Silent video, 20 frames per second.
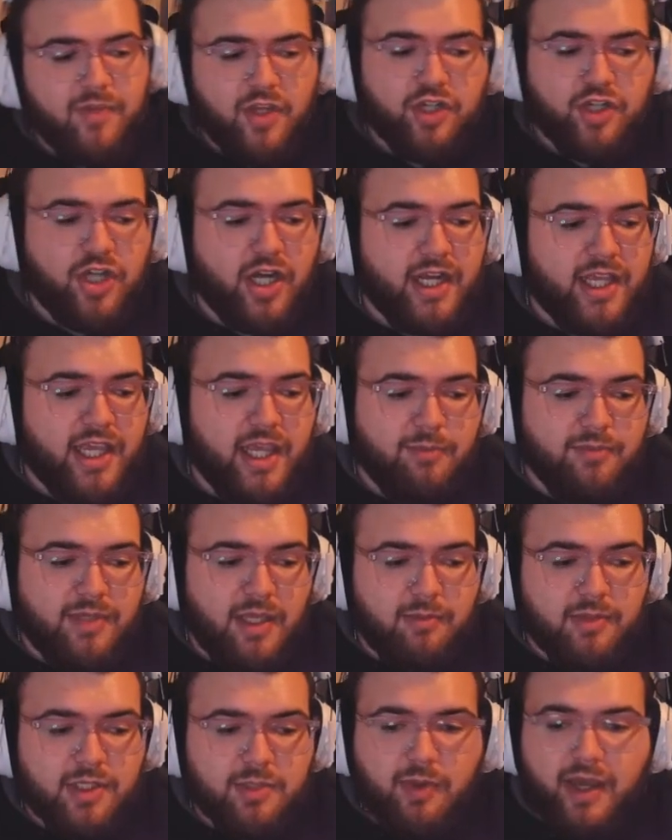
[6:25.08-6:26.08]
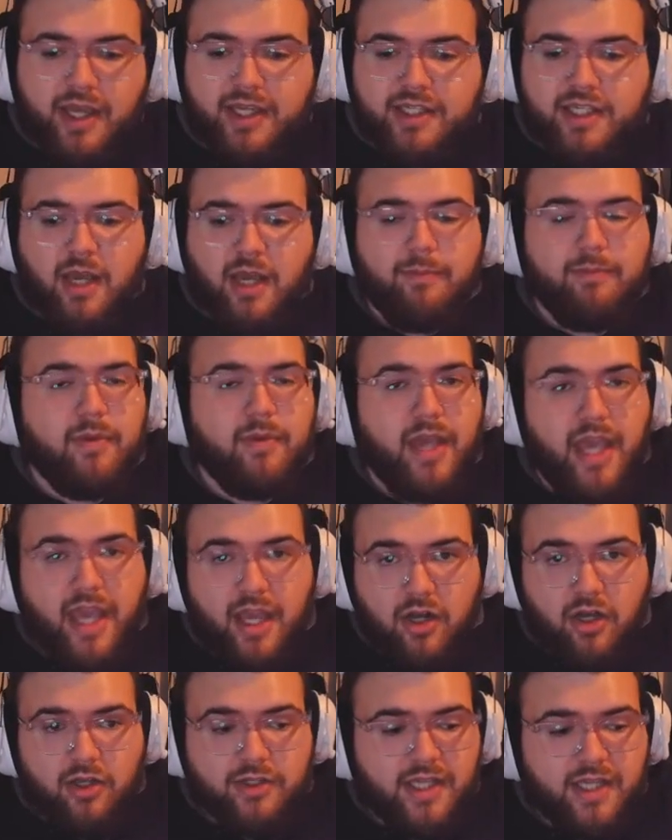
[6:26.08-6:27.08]
You're trying to keep demon spikes up
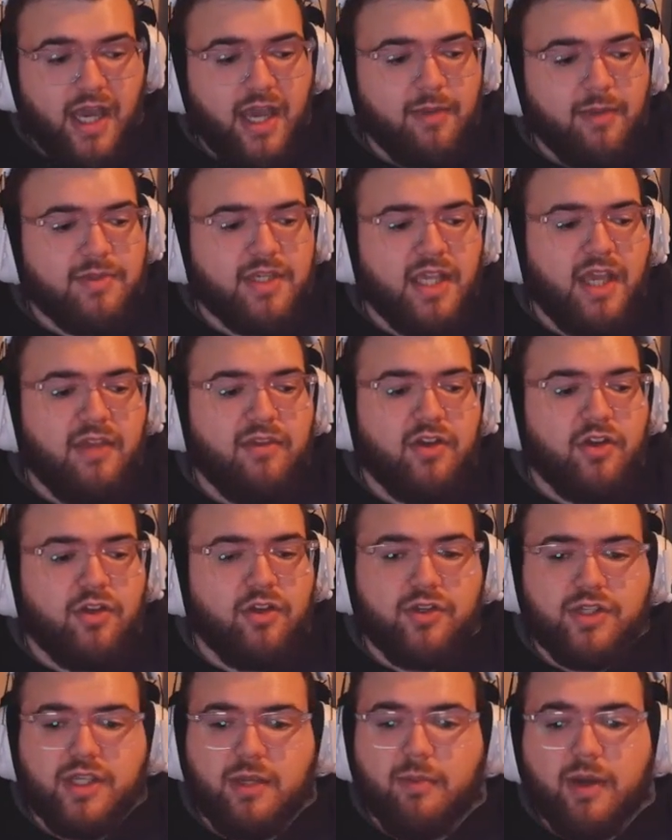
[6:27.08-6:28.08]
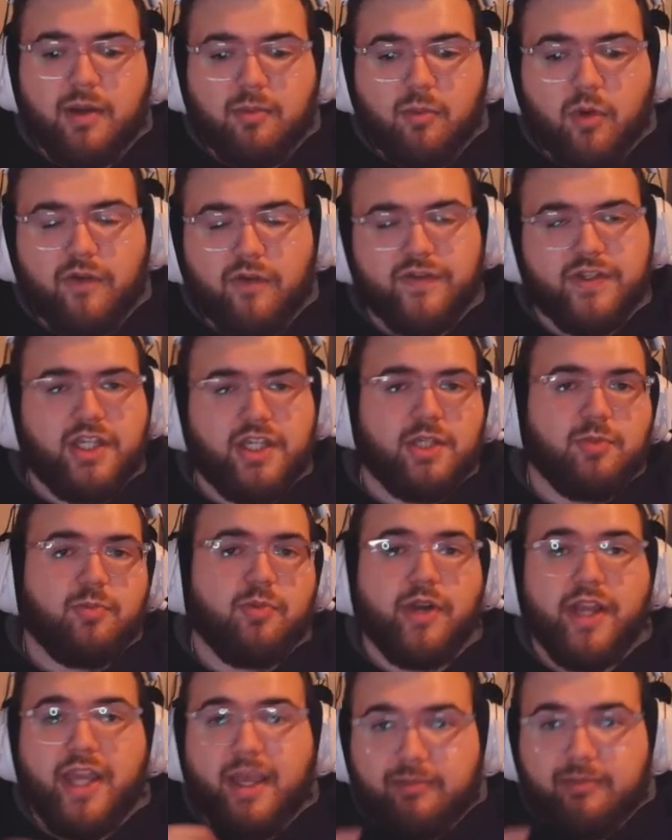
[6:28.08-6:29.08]
at all times, and then you're using Metamorphosis
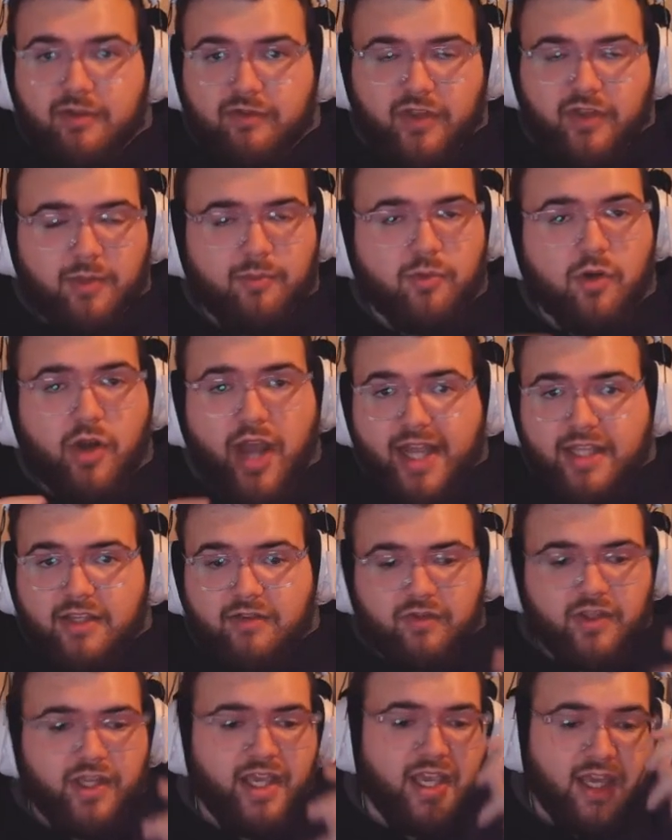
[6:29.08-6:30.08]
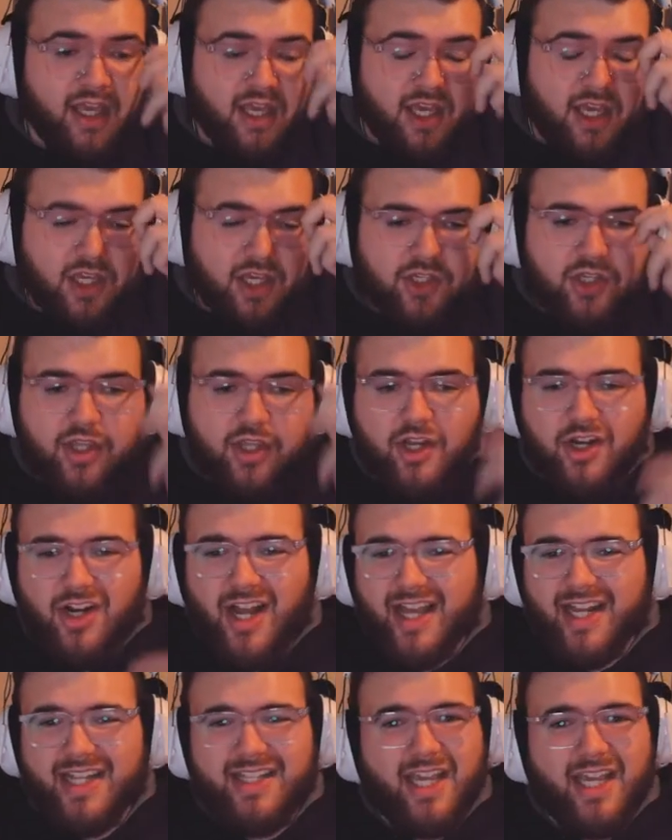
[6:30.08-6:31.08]
preemptively, proactively, so that you're
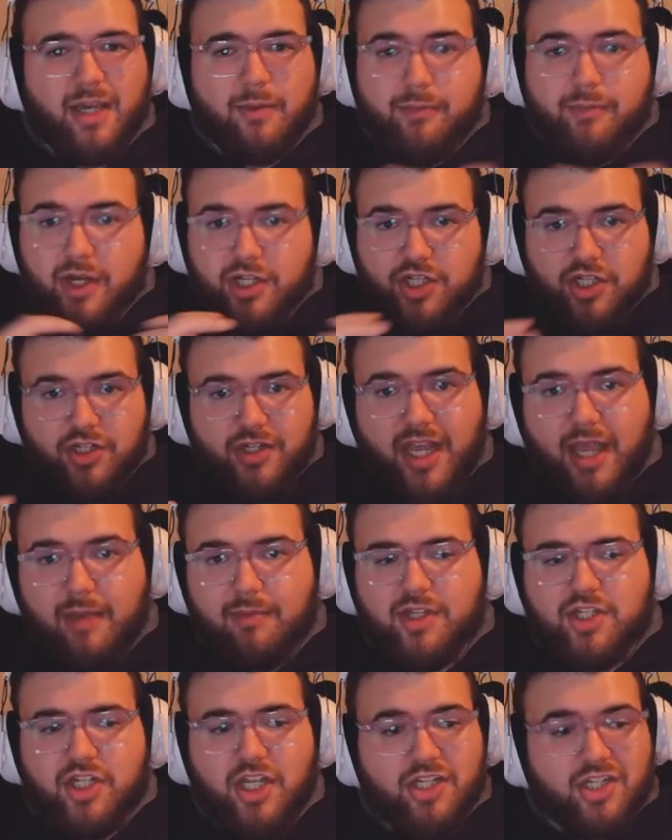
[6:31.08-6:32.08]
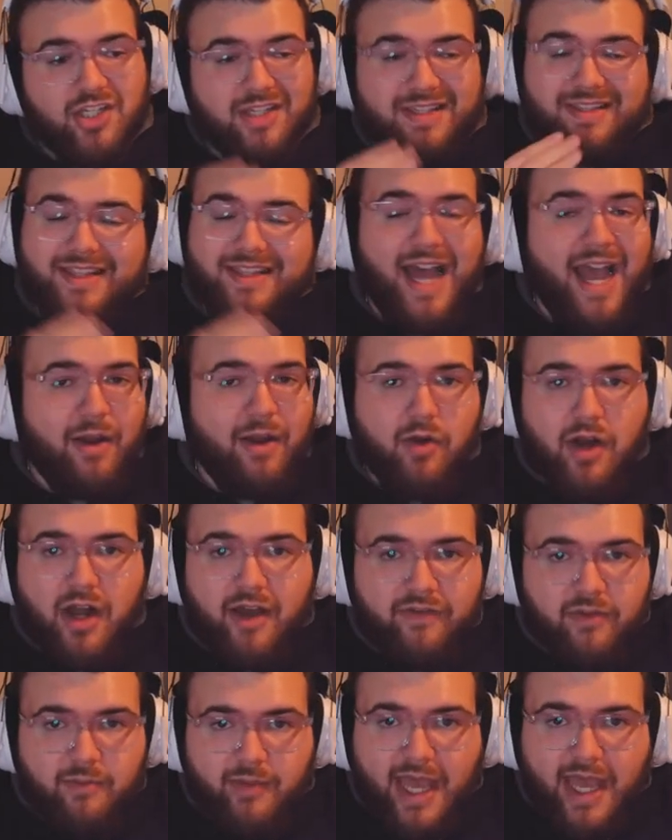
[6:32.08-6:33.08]
not going to take a bunch of damage and just die right
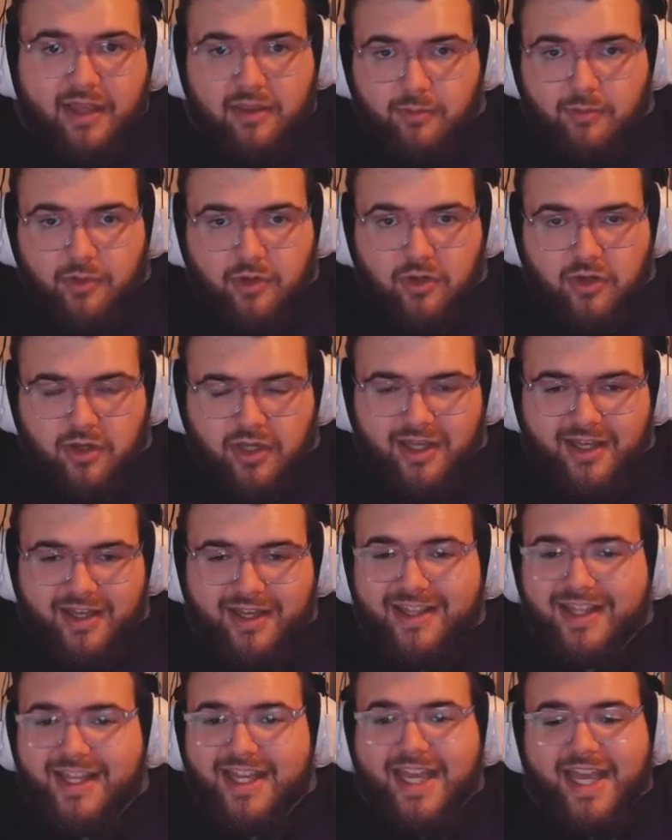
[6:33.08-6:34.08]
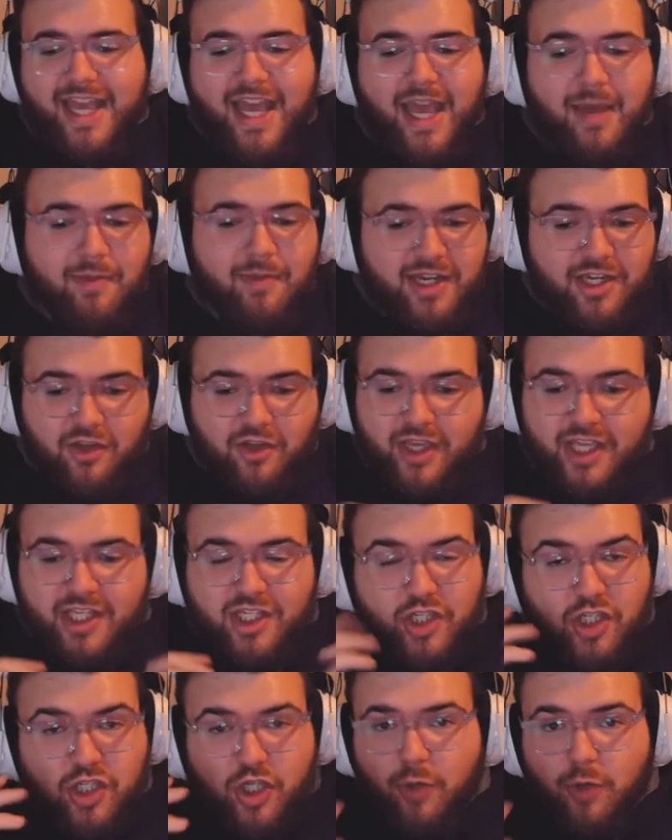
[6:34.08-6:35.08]
off the bat in the pull. I mean, you get
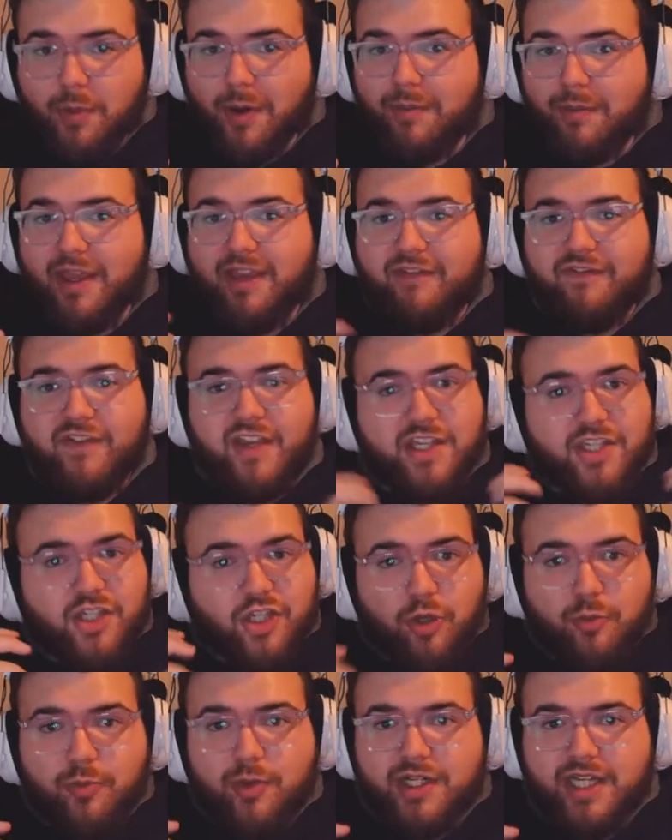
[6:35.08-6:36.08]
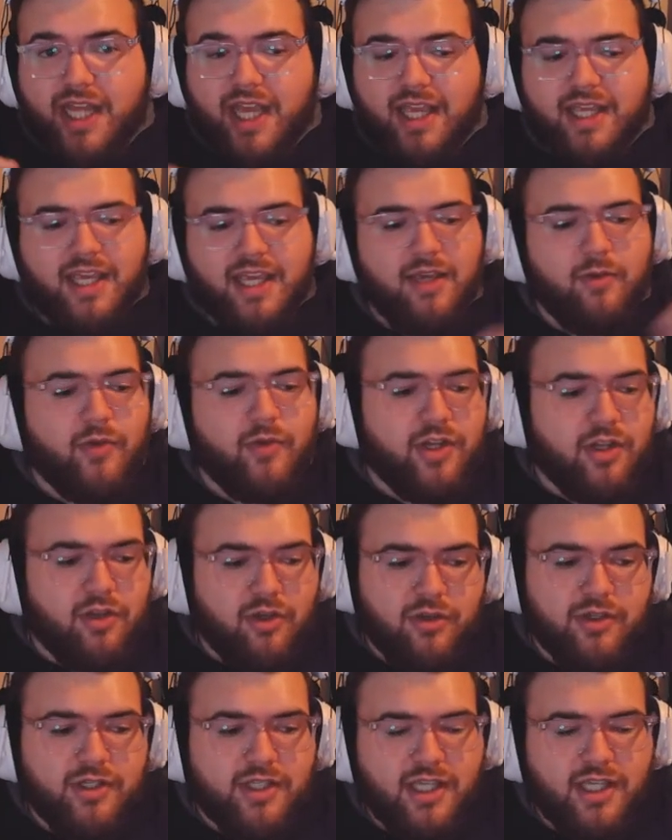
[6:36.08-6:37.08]
super beefy, super tanky when you
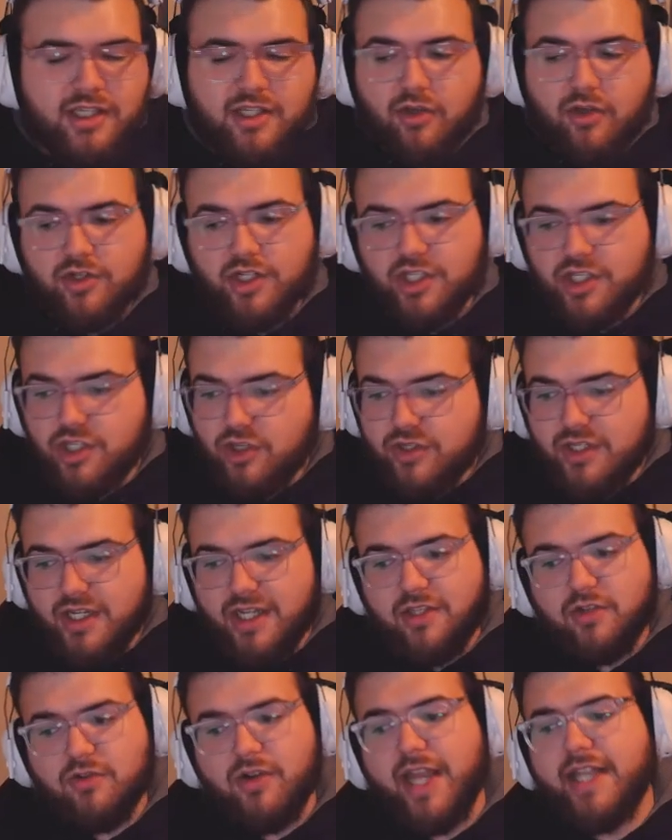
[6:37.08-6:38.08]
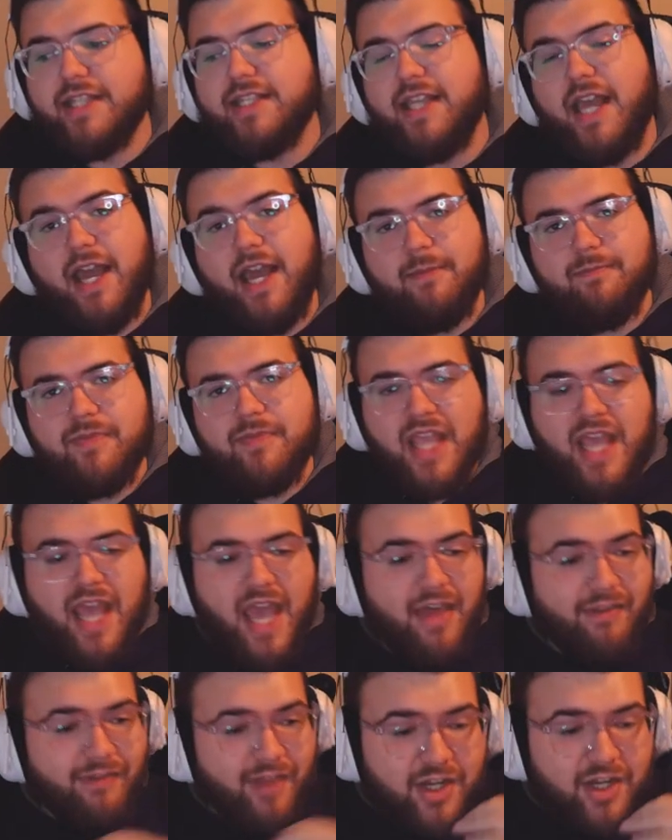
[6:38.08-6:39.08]
use this, so just use it at the right time.
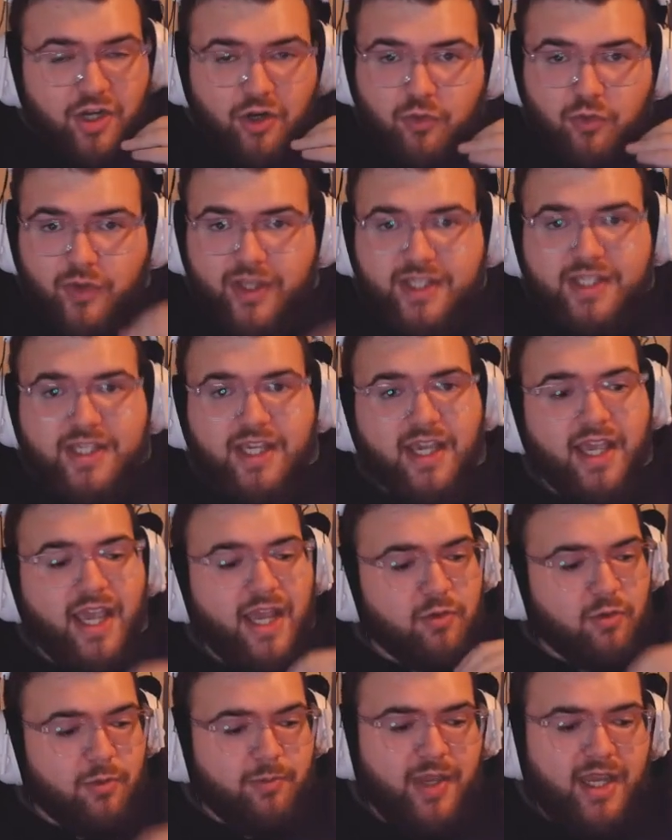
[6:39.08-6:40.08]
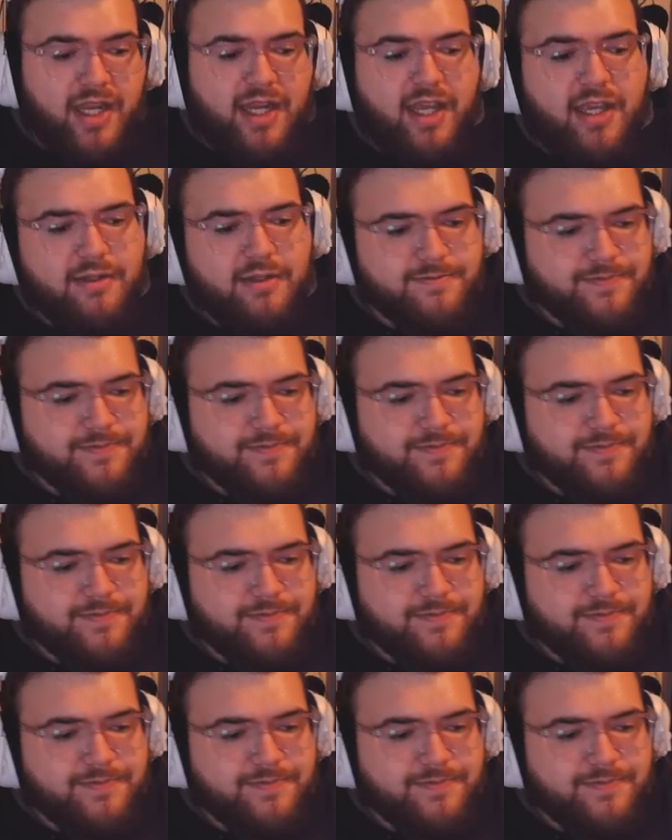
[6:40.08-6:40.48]
And then you're rinsing and repeating.